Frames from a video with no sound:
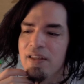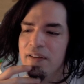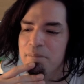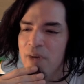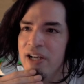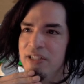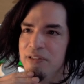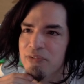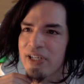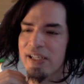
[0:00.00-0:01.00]

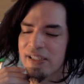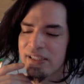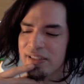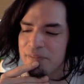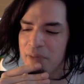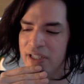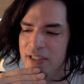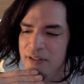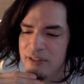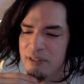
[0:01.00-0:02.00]
Mighty Ray.
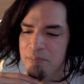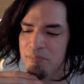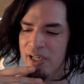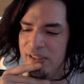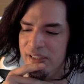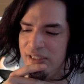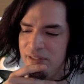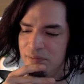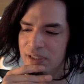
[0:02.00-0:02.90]
The mighty